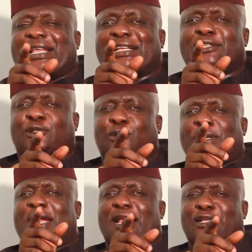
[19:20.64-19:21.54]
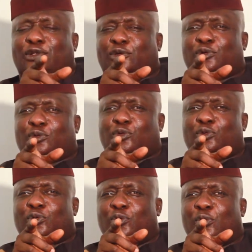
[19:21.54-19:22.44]
tend to hear you
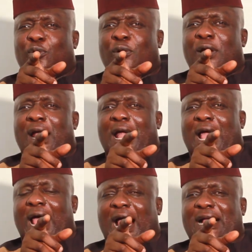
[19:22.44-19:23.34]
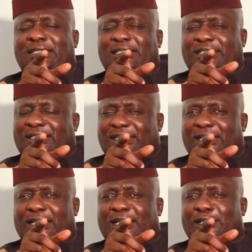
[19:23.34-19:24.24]
and
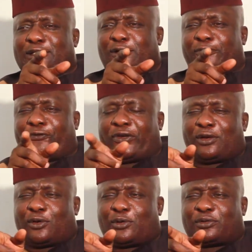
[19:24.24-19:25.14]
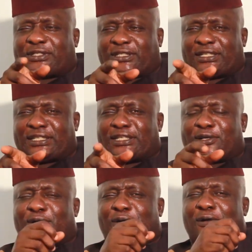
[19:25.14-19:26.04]
your fellow
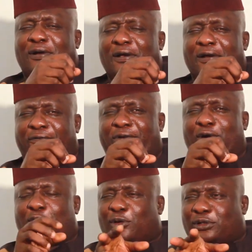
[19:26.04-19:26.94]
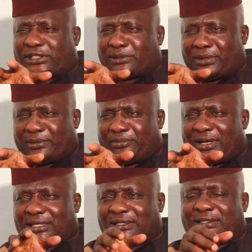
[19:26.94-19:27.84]
senior faculty
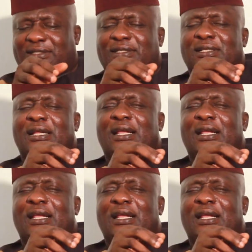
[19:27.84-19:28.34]
members